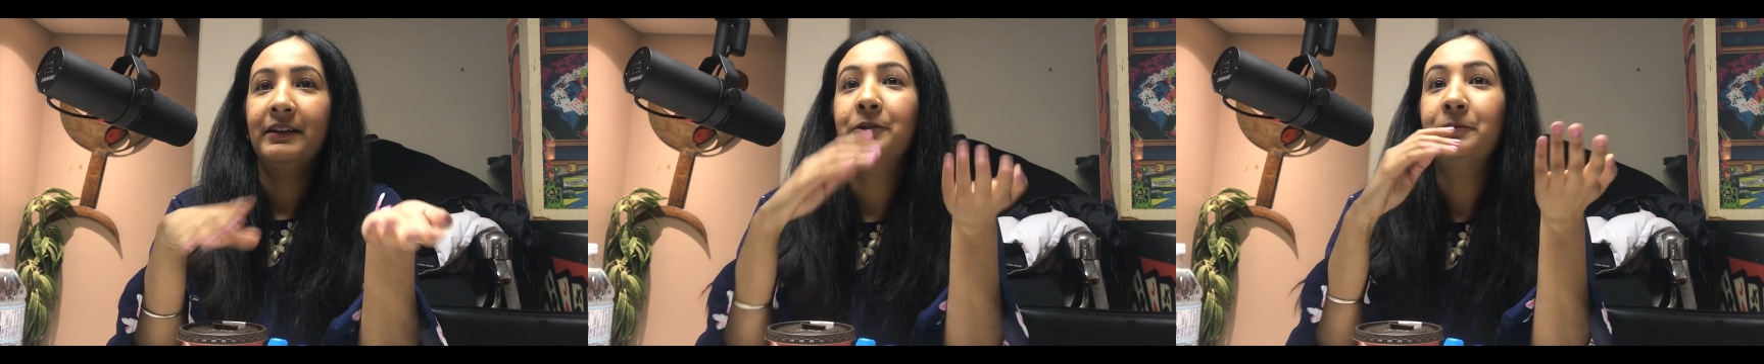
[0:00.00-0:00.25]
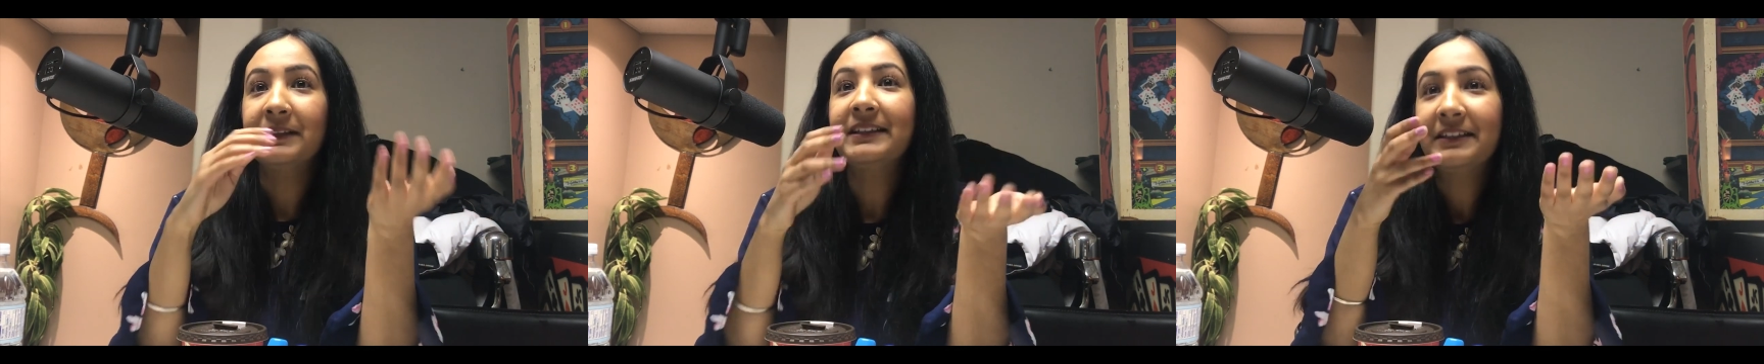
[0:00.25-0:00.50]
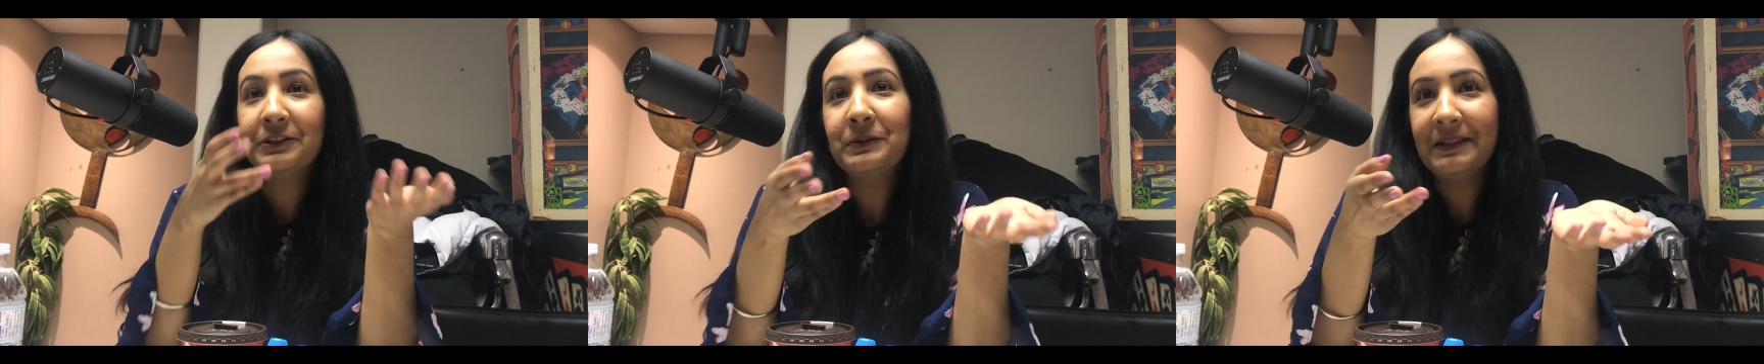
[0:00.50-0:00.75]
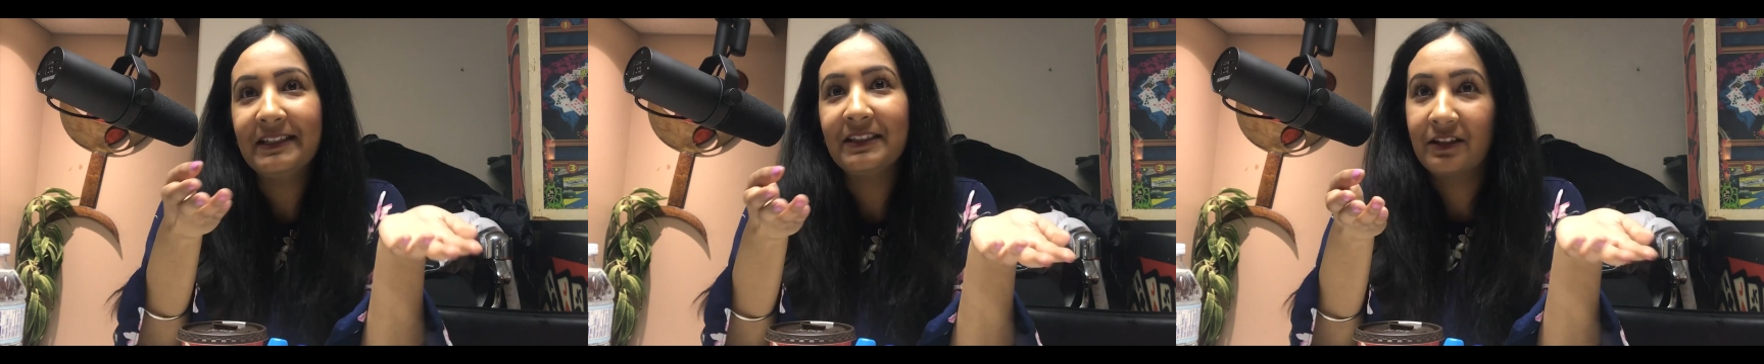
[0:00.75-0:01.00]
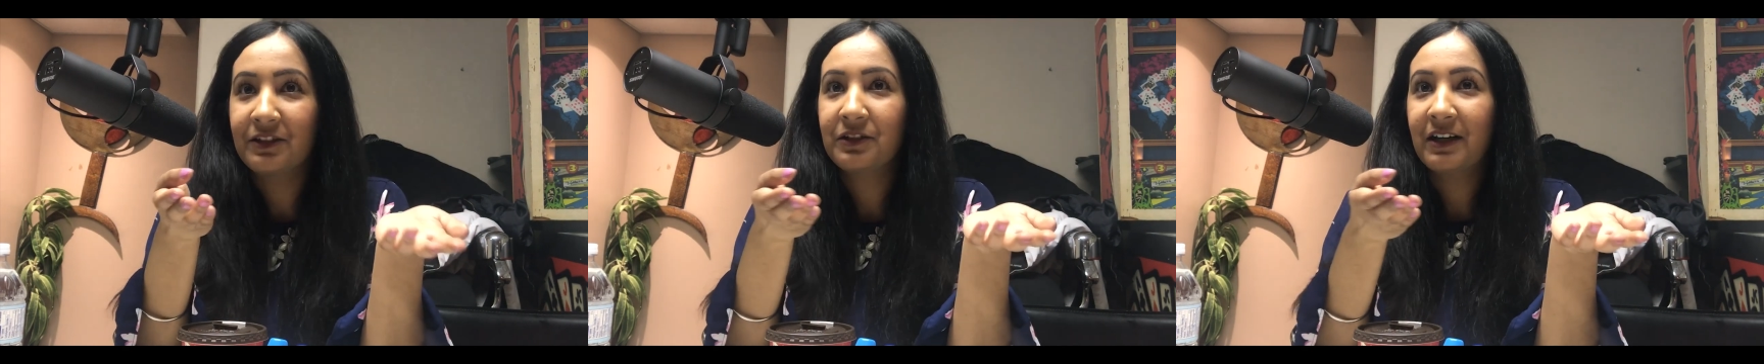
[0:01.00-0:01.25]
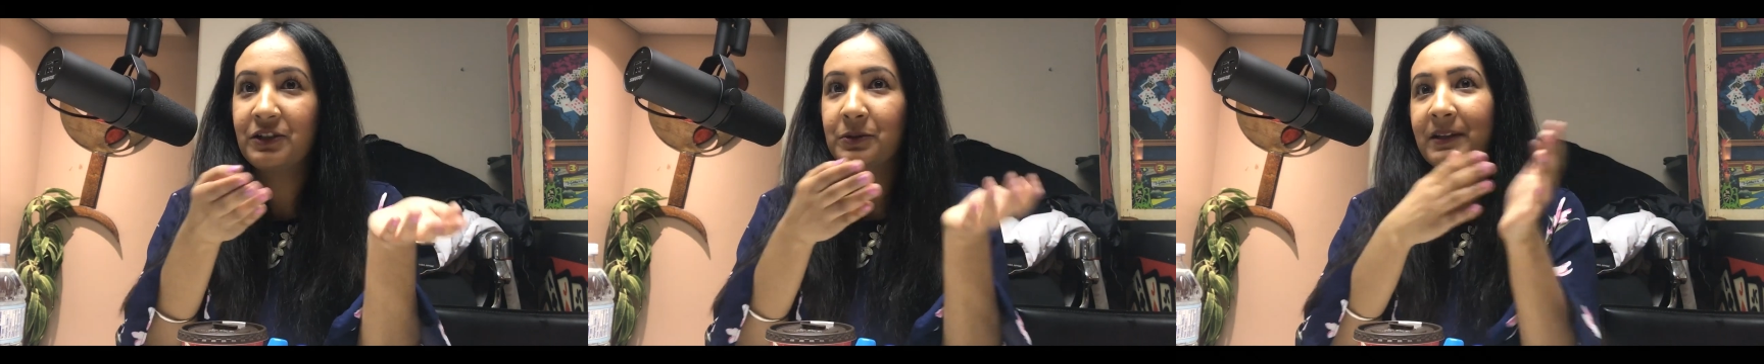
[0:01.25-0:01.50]
You really do need to
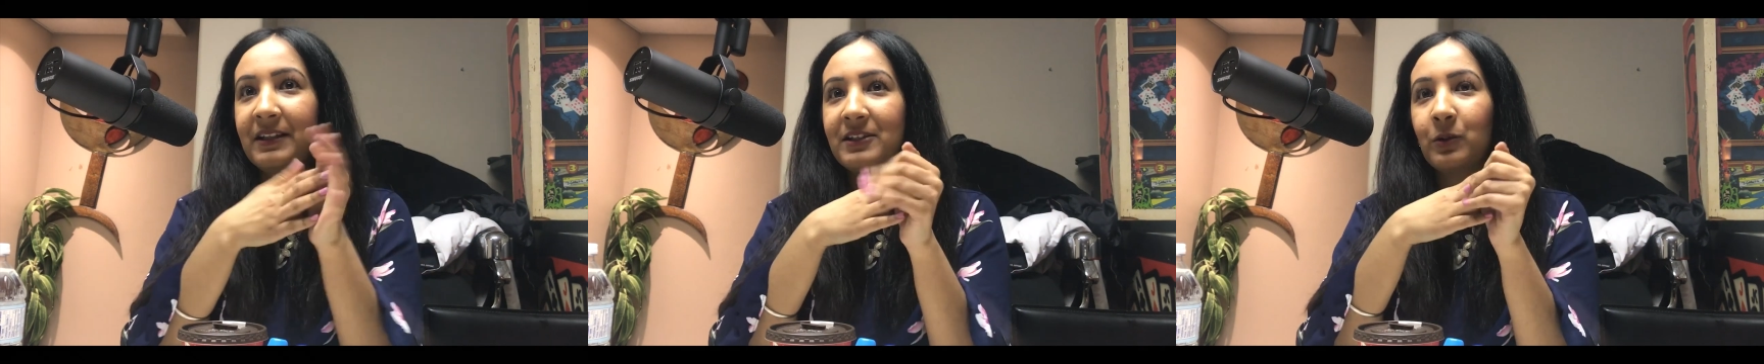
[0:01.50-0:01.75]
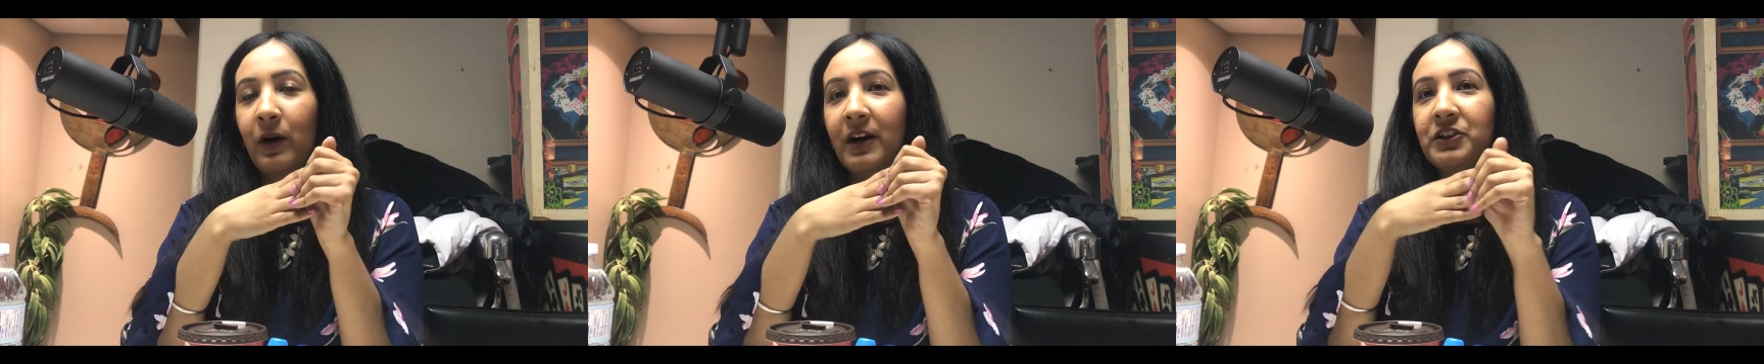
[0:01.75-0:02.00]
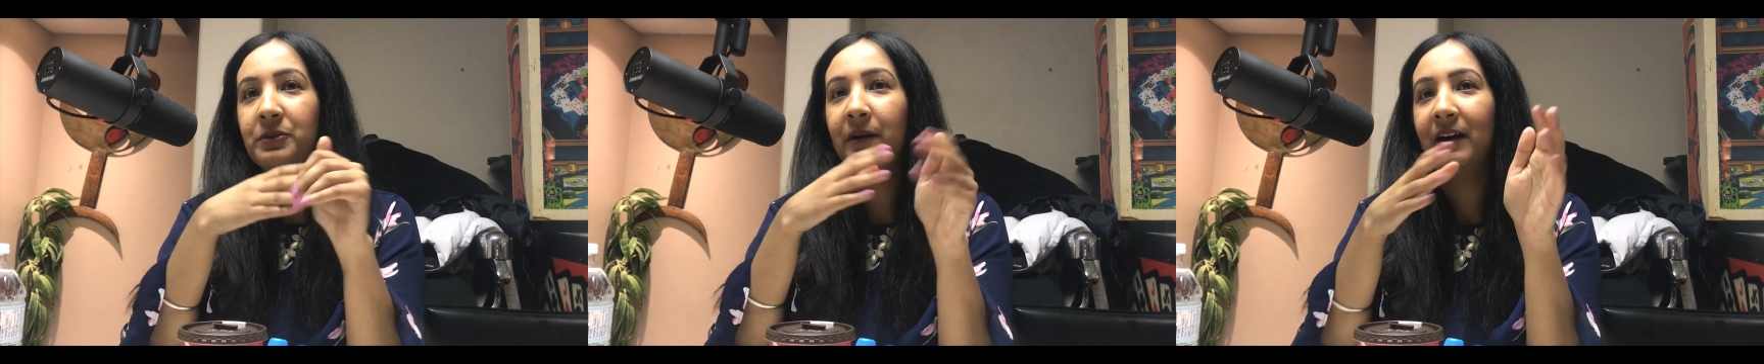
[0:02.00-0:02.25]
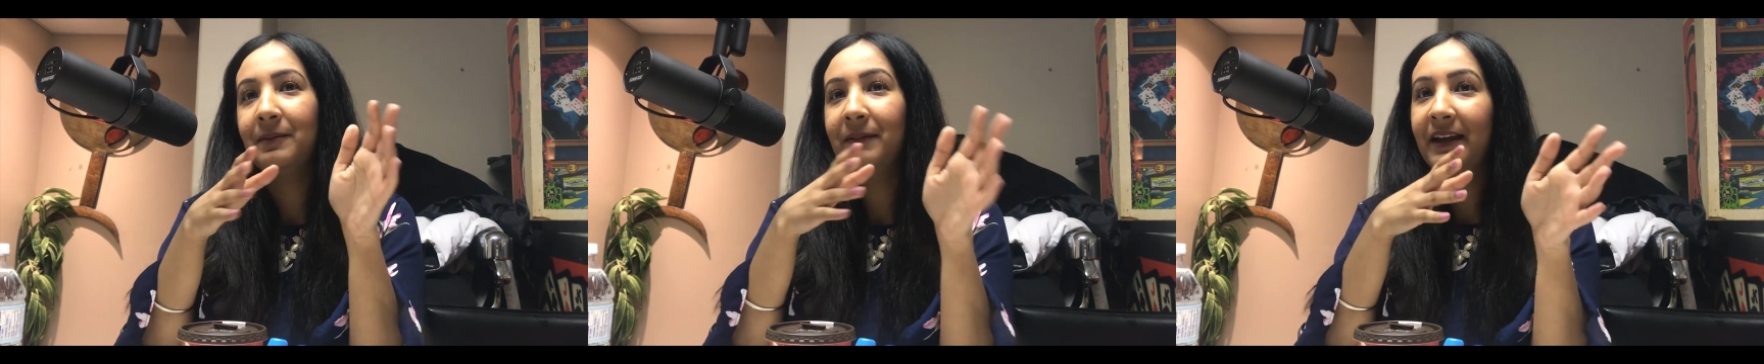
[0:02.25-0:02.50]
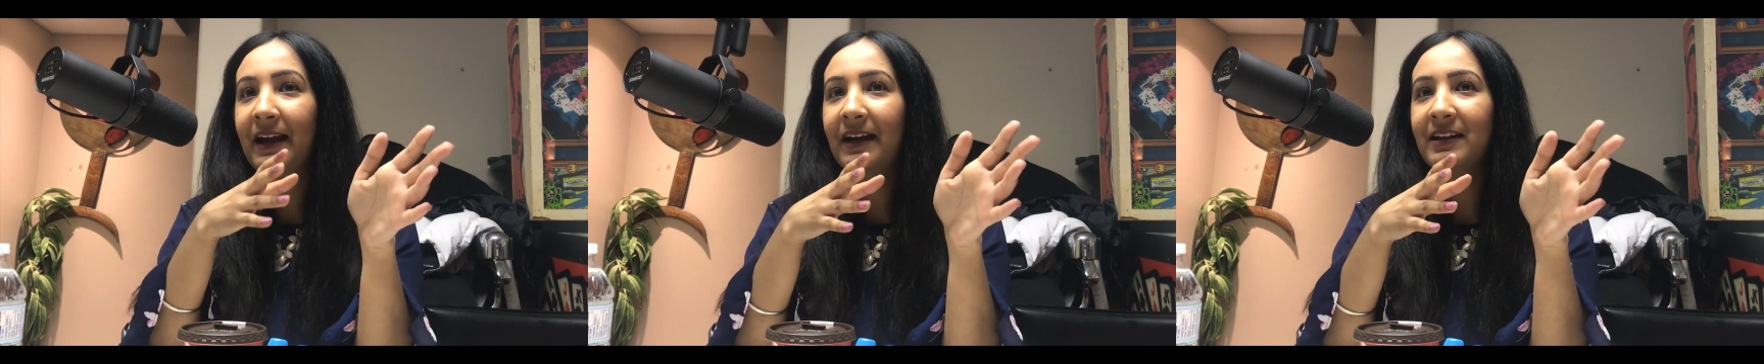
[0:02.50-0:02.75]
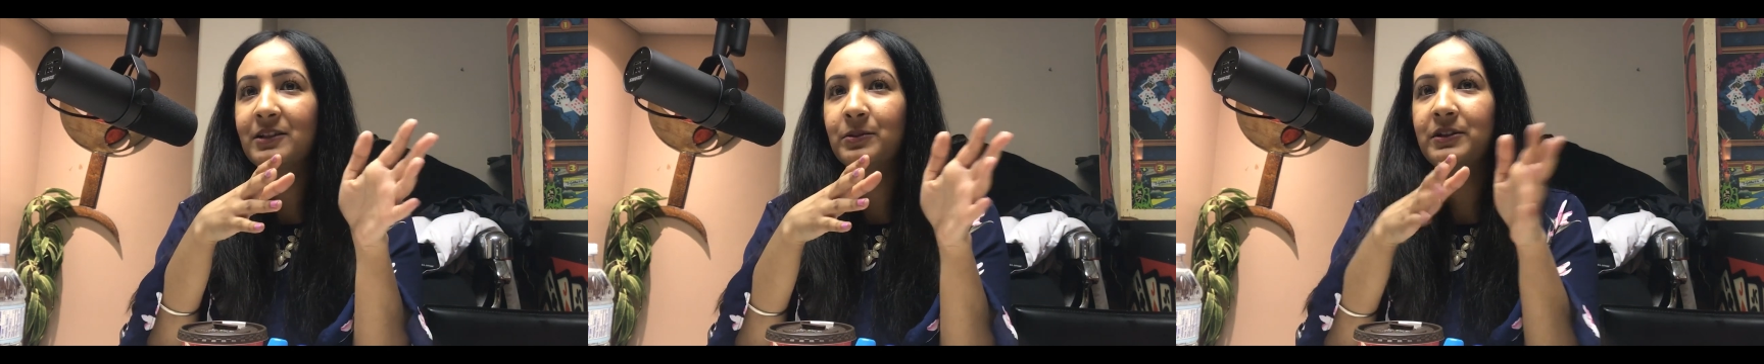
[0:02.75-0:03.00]
stretch. You really need to watch your body
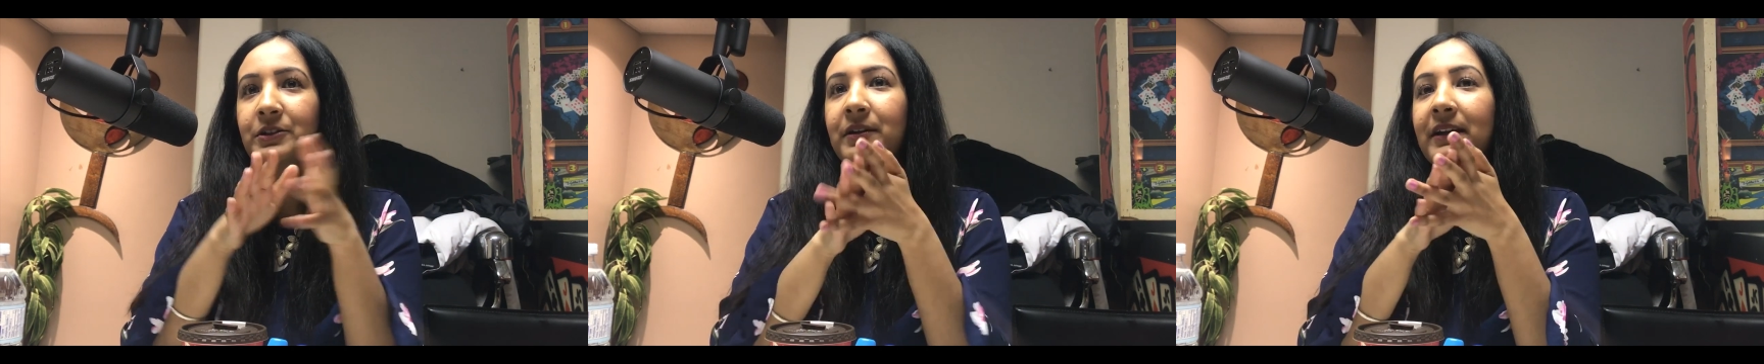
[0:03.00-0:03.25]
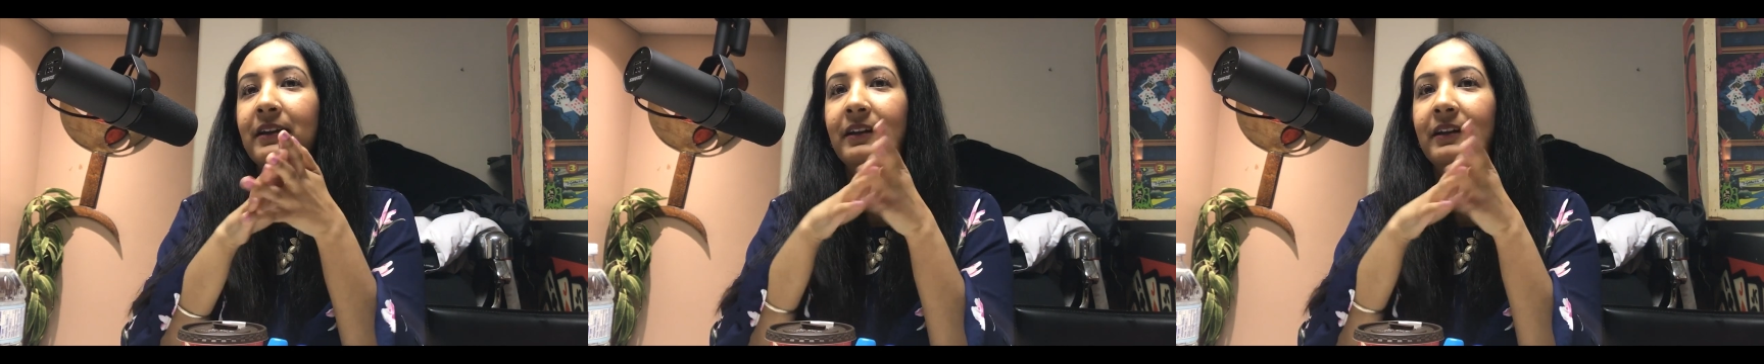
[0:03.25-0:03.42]
mechanics when you're doing it.